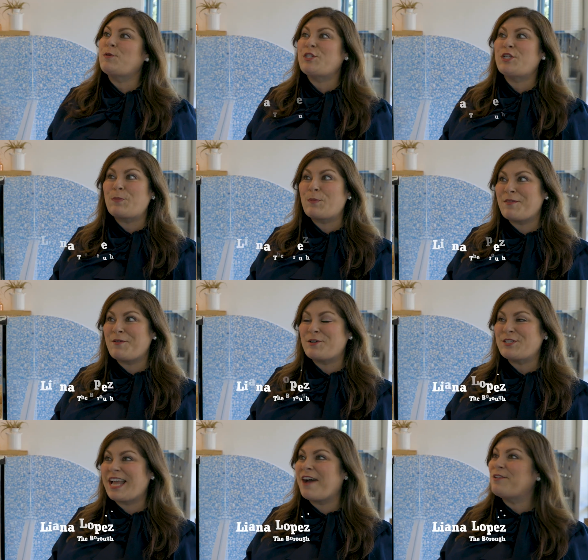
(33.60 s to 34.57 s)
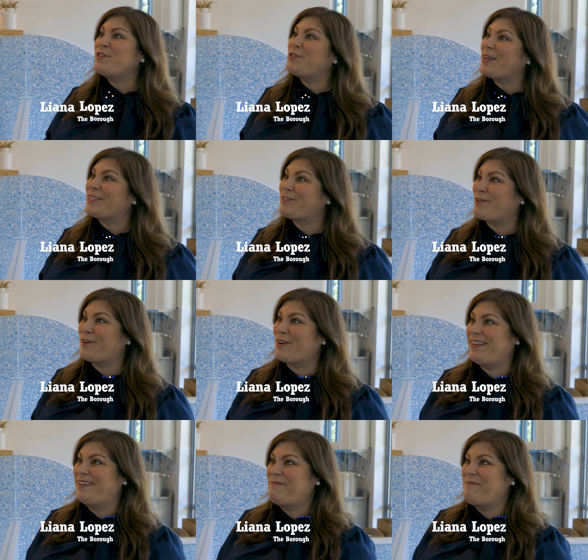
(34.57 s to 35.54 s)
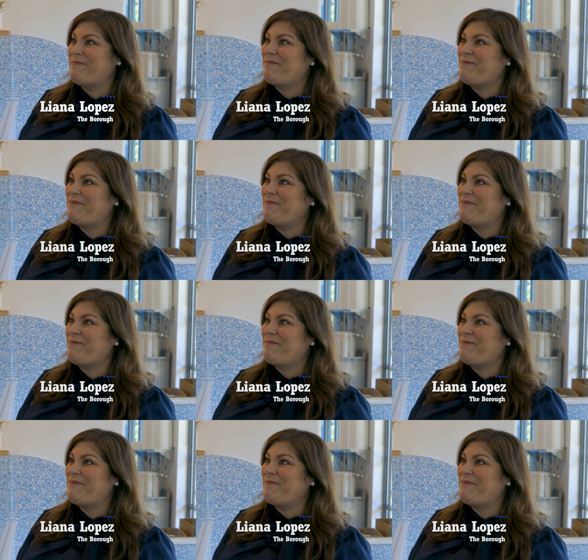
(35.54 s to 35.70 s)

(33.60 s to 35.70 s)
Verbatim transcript: Chill Brothers, how did you get started?